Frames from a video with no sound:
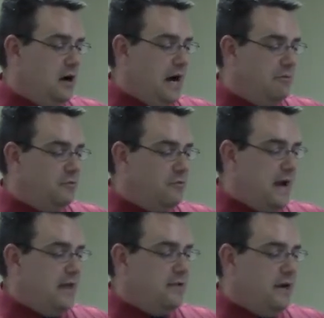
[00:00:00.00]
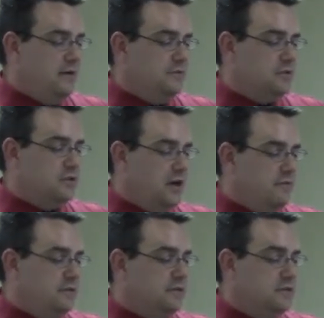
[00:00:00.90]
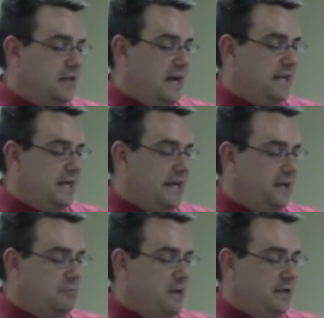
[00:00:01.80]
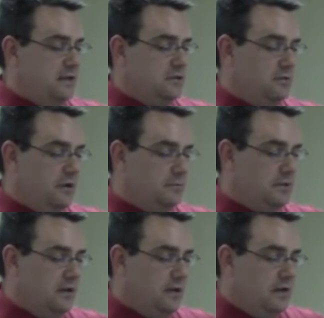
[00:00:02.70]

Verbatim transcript: I would rather have discovered the Sinaitic manuscript